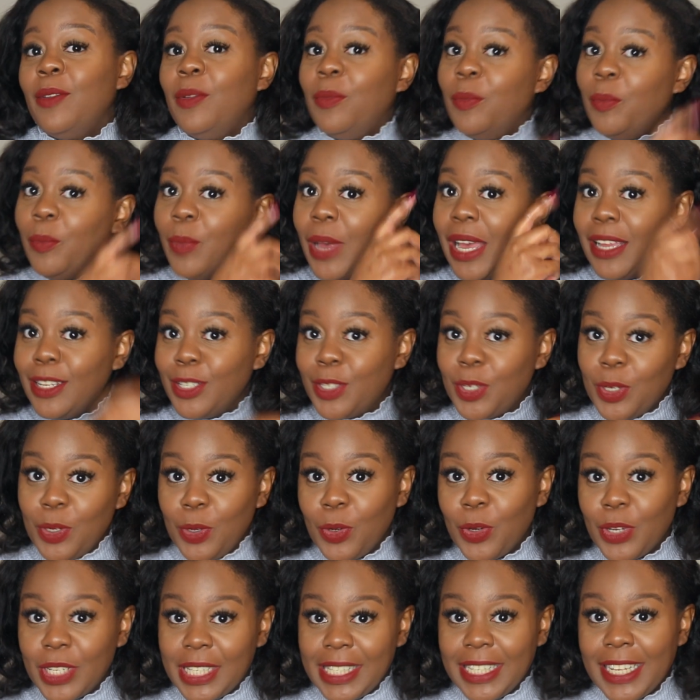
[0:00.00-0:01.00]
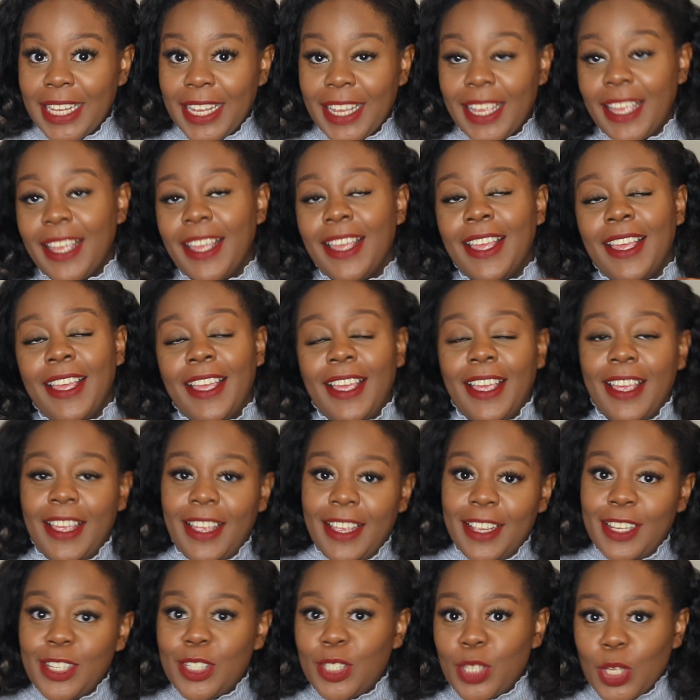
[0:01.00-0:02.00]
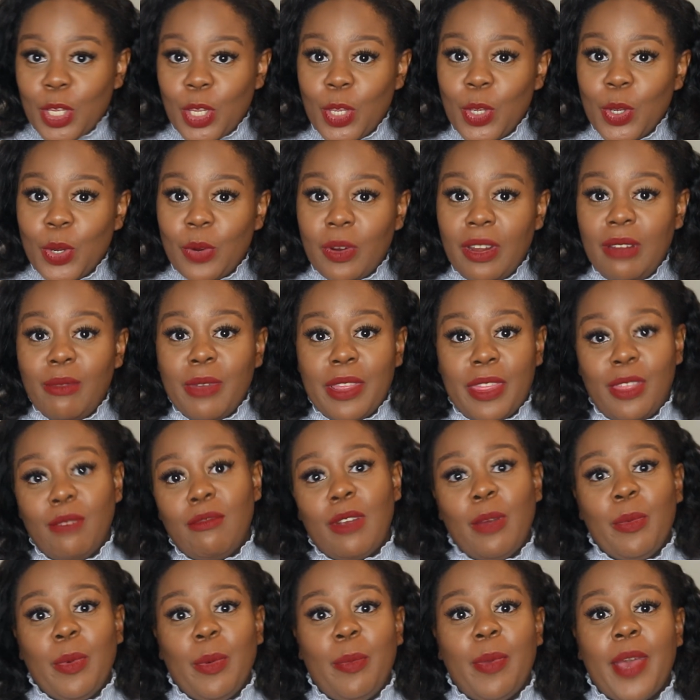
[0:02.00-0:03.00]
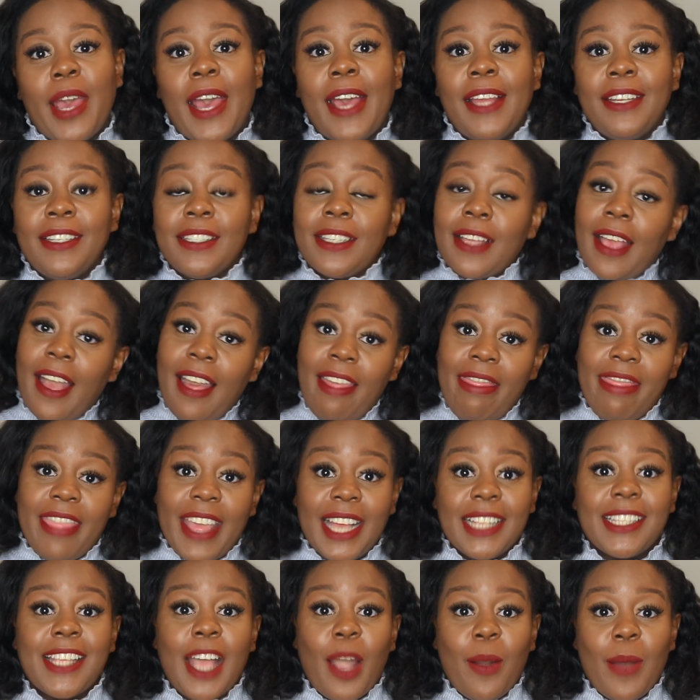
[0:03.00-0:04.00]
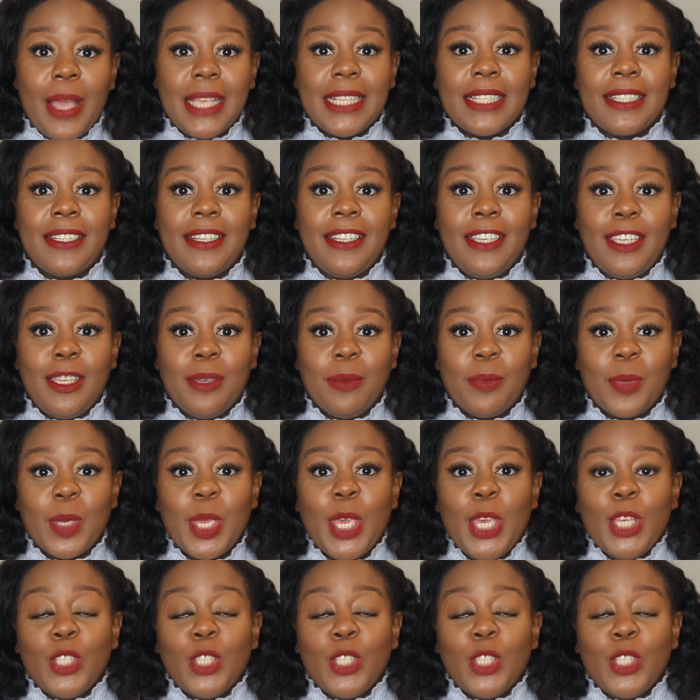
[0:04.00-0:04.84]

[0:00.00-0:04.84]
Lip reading: Bantu knot it, secure it with the rubber band, and that's how I sleep.